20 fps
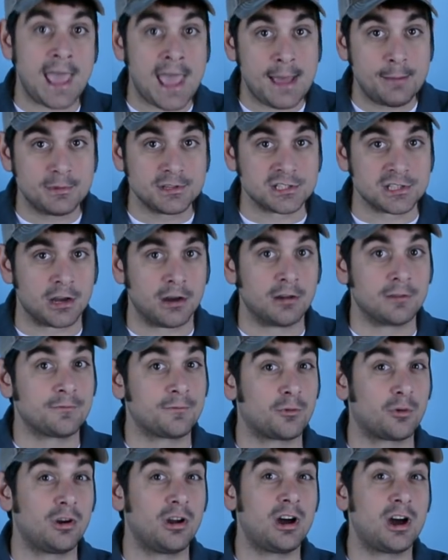Amazon
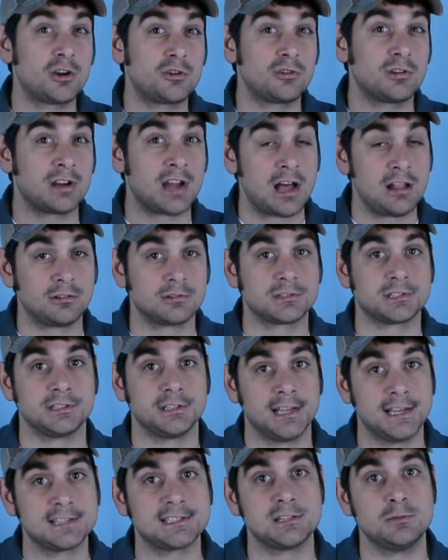for $100
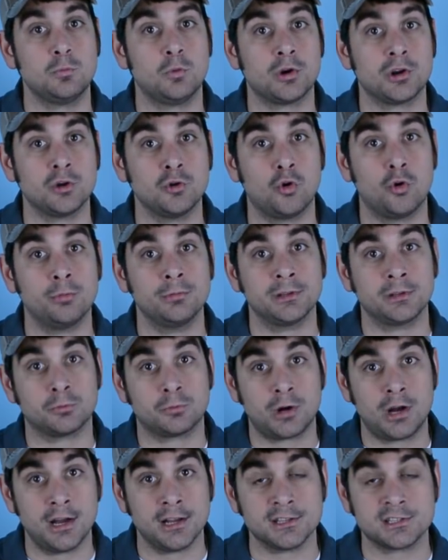less than what it normally
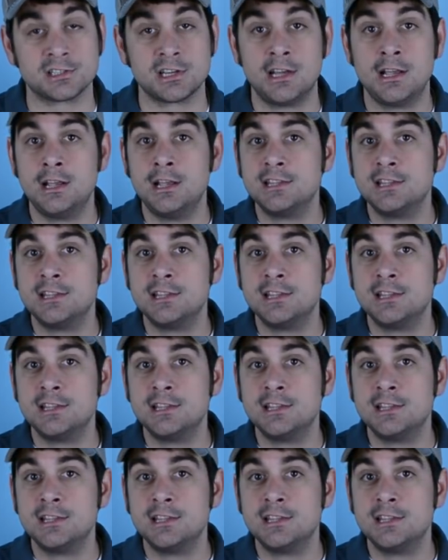runs.